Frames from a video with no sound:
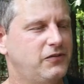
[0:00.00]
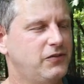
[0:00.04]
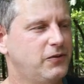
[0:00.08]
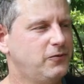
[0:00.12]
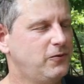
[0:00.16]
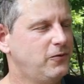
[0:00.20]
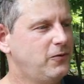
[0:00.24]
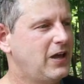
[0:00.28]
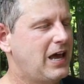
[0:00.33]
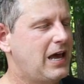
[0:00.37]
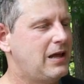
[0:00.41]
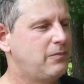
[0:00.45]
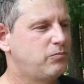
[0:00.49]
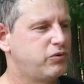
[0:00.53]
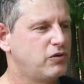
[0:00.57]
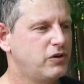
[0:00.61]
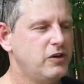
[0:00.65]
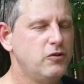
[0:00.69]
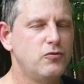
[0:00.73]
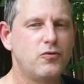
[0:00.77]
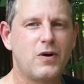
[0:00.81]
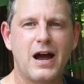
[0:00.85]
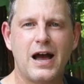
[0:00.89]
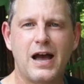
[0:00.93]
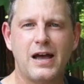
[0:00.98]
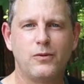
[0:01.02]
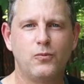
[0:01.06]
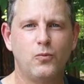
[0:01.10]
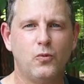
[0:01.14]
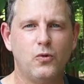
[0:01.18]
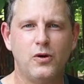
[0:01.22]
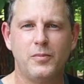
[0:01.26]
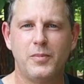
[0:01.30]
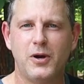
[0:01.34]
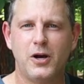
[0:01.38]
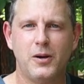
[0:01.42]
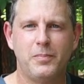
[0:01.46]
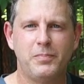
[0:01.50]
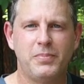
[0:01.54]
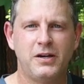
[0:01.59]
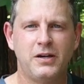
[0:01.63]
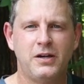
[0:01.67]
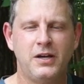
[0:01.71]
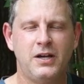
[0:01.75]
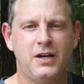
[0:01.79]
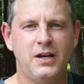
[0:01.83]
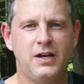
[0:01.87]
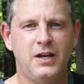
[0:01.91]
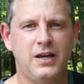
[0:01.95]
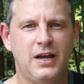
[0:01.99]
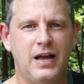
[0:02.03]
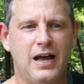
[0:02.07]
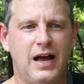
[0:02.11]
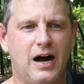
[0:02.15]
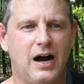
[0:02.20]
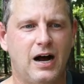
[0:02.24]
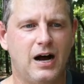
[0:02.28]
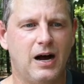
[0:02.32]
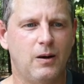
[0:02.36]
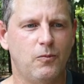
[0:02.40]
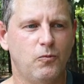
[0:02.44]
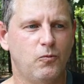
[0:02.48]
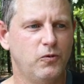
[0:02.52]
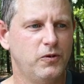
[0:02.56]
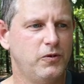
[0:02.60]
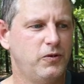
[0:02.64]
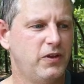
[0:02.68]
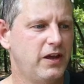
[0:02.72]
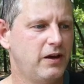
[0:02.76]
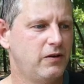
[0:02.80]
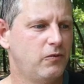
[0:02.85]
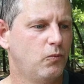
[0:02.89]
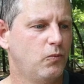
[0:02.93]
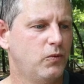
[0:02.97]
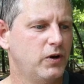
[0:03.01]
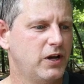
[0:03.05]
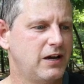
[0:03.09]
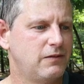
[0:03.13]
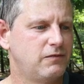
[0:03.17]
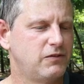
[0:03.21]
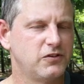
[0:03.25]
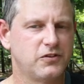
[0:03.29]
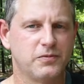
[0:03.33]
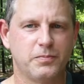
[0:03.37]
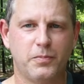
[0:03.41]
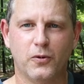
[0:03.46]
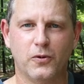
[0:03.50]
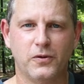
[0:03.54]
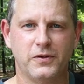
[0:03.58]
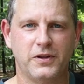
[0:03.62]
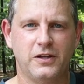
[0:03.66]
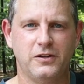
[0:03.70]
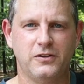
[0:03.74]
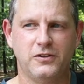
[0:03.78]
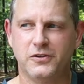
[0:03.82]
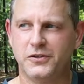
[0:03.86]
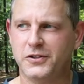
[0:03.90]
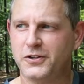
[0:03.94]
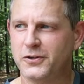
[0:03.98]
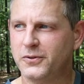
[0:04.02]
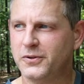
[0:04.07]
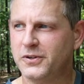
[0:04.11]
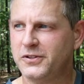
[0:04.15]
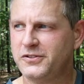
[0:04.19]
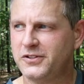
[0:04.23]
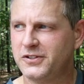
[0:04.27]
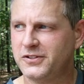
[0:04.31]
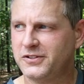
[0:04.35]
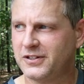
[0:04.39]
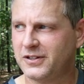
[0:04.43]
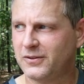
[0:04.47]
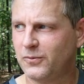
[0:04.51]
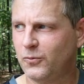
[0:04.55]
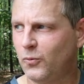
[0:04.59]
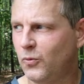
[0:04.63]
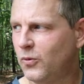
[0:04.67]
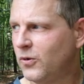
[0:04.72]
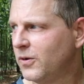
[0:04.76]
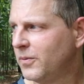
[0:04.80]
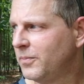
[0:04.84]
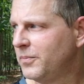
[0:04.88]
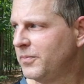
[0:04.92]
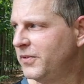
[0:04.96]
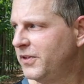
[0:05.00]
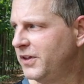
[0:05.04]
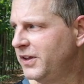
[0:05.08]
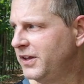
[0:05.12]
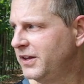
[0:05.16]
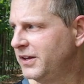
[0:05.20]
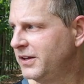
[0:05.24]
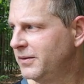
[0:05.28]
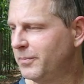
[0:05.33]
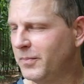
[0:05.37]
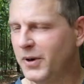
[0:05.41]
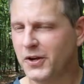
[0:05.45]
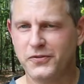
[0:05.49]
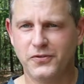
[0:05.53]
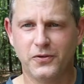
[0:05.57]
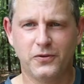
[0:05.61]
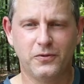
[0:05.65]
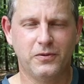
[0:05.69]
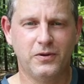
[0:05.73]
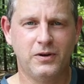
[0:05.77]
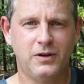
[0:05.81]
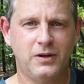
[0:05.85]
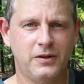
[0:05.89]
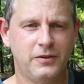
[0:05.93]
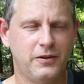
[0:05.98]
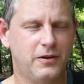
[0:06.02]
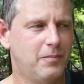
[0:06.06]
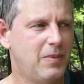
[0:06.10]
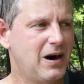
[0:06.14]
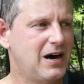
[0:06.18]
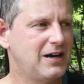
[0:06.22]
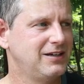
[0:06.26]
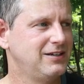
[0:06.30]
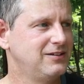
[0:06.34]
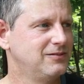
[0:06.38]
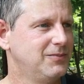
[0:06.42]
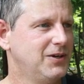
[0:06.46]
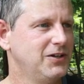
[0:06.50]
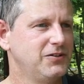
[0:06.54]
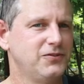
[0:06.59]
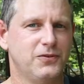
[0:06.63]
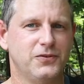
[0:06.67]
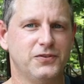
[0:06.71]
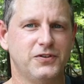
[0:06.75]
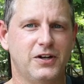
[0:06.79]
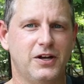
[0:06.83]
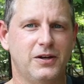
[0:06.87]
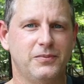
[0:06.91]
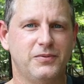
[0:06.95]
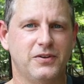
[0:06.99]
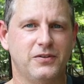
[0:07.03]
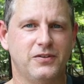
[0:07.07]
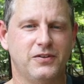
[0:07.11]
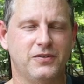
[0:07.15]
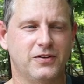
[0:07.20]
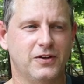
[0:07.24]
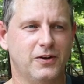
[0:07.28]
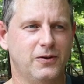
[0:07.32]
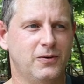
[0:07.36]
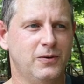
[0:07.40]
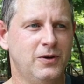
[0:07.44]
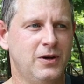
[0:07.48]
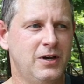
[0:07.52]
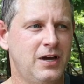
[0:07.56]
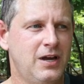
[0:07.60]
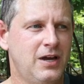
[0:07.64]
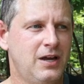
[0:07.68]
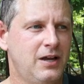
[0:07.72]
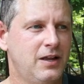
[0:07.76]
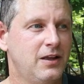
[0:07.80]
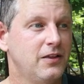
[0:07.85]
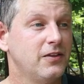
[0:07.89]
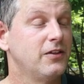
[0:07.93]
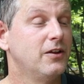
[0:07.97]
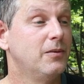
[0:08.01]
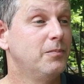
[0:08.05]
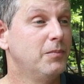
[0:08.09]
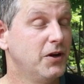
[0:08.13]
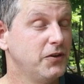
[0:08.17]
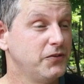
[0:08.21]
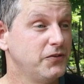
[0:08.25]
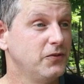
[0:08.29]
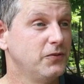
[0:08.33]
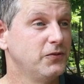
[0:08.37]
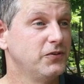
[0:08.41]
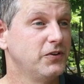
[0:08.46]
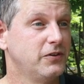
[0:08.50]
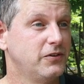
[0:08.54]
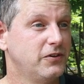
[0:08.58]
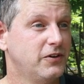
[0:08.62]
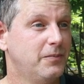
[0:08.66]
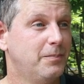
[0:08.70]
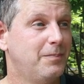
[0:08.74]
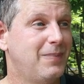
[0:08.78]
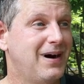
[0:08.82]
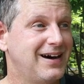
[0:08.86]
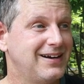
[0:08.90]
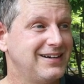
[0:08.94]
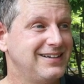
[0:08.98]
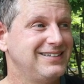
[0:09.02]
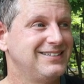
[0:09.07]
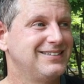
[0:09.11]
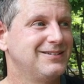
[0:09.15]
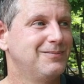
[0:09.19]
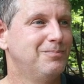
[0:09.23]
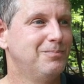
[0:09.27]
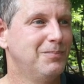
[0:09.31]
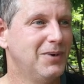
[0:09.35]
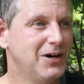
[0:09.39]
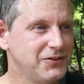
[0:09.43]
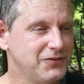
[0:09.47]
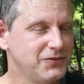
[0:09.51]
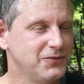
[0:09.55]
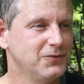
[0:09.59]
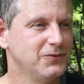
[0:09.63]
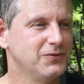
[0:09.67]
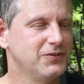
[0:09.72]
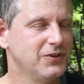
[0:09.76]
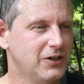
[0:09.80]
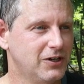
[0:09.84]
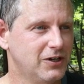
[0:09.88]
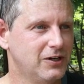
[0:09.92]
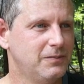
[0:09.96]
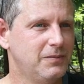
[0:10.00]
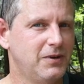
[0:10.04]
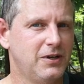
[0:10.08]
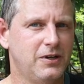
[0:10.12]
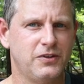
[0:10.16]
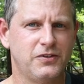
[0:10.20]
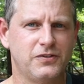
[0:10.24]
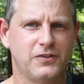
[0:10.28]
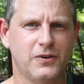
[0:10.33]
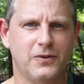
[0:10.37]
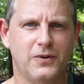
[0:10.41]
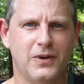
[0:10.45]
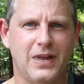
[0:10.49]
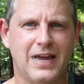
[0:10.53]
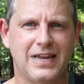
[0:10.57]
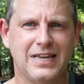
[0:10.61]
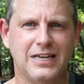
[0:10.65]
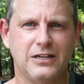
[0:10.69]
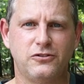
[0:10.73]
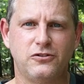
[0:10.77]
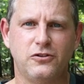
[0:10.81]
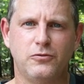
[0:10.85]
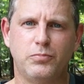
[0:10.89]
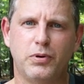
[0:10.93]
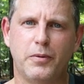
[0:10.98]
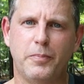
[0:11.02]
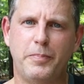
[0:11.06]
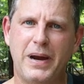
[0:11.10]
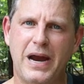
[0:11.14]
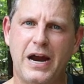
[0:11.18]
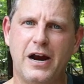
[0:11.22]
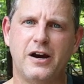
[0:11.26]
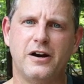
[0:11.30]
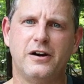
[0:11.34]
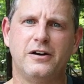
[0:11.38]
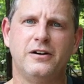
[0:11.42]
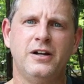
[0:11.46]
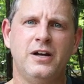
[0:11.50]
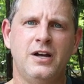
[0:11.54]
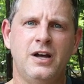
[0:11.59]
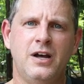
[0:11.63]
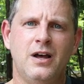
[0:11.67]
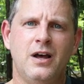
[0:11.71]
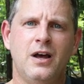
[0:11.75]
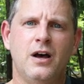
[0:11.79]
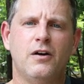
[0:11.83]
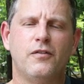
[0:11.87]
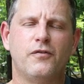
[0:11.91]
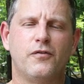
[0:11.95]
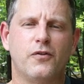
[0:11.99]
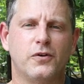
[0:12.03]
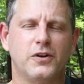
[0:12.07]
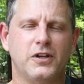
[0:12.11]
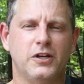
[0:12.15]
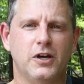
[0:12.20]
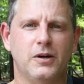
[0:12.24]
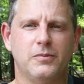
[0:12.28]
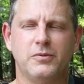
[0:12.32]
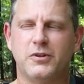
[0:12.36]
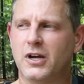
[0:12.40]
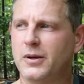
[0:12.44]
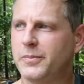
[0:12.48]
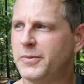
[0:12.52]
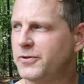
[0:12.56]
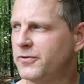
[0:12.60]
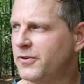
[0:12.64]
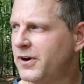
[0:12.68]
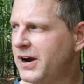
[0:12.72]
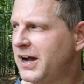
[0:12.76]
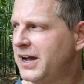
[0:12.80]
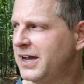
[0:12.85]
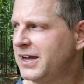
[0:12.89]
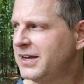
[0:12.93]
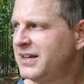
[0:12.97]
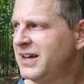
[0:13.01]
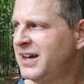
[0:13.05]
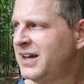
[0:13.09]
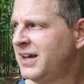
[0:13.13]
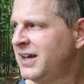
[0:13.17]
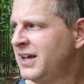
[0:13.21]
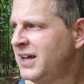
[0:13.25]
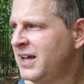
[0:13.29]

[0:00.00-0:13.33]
So do that pre-ride warm up with whatever sport that you're doing, just to warm the body's muscles up. And so the body's muscles up, so that gets you prepared for the upcoming ride.